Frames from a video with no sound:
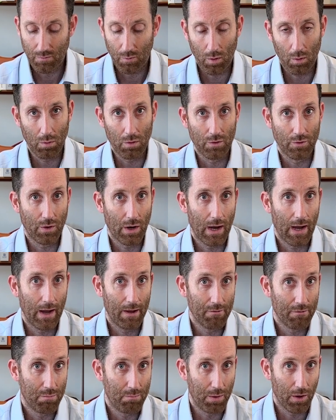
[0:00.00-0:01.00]
four-wheel
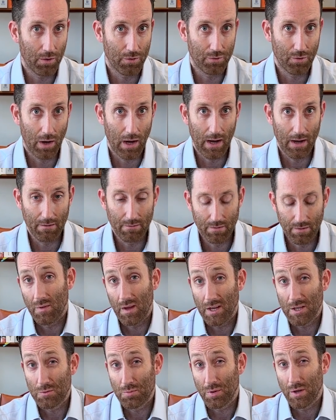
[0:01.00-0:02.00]
drive, belt drive.
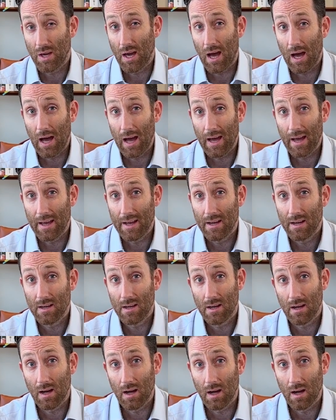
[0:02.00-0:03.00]
HPI
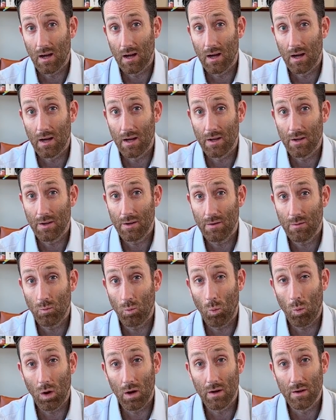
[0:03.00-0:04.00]

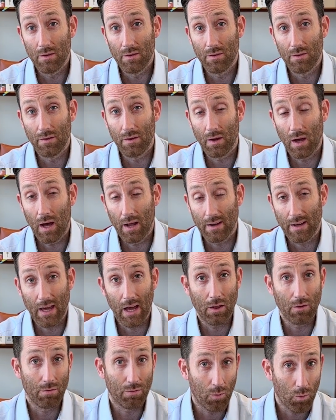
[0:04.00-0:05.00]
was out of
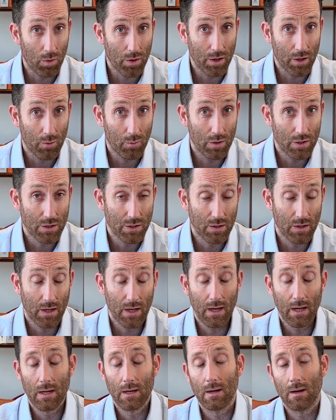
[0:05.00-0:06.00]
California
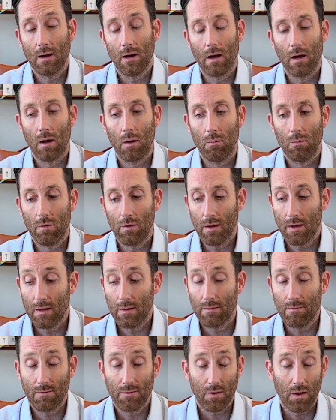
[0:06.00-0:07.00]
originally.
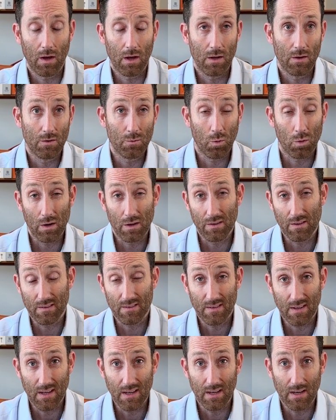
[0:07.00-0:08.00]
In
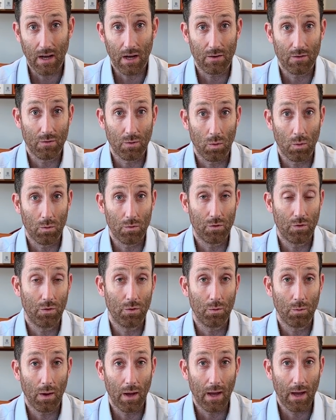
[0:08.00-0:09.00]
2016, it got sold
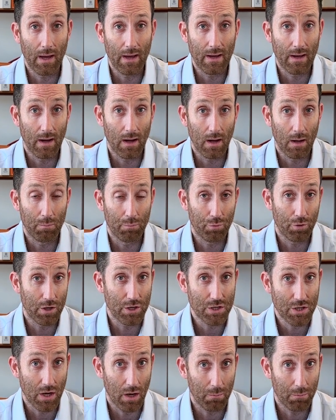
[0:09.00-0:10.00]
to a
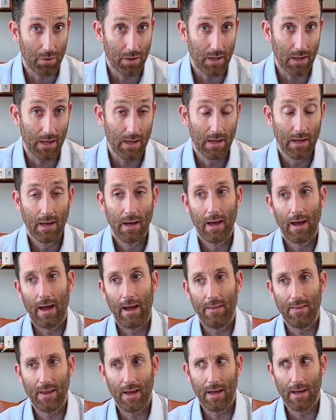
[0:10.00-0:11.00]
British company.
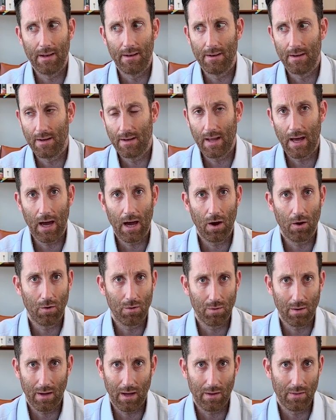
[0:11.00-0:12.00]
And then
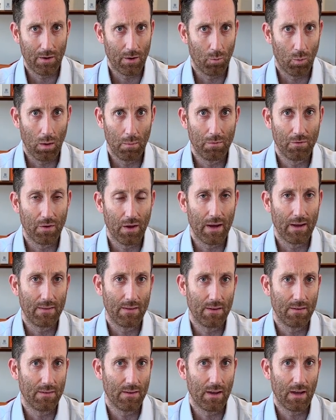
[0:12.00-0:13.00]
now on their website,
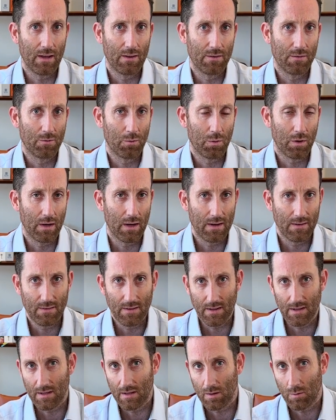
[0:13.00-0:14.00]
they say as of
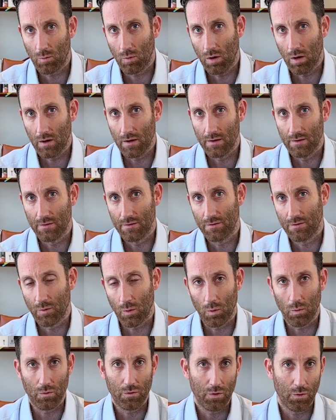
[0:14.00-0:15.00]
2019, it was
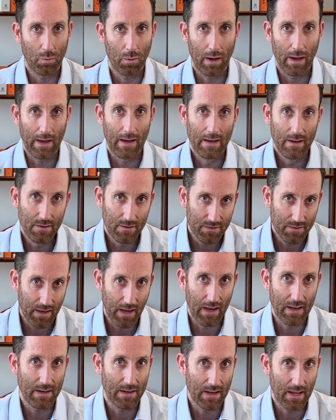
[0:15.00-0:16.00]
sold to a
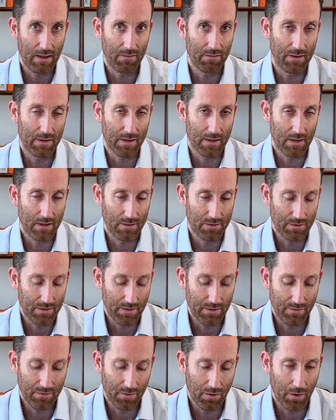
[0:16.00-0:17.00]
Scandinavian
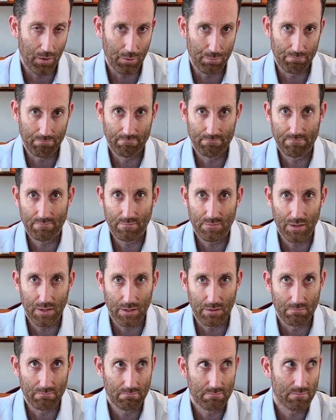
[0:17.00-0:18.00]
country. So,
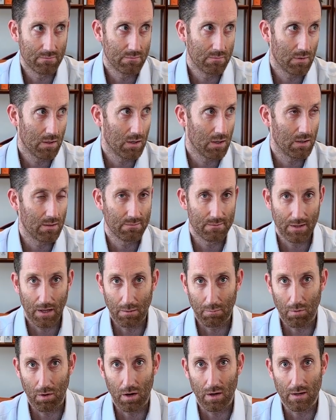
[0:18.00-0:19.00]

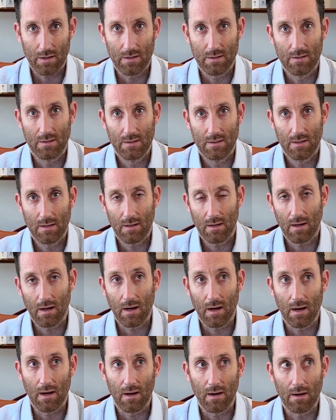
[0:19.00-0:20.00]
Denmark,
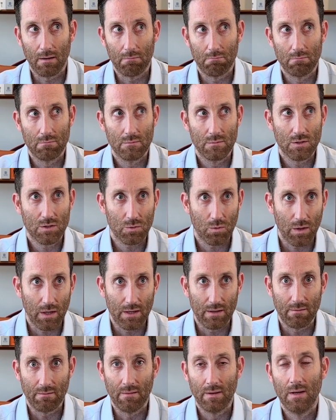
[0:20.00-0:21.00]

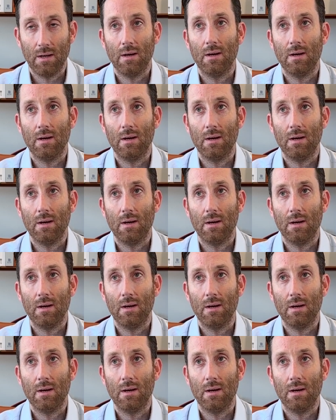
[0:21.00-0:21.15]
Sweden,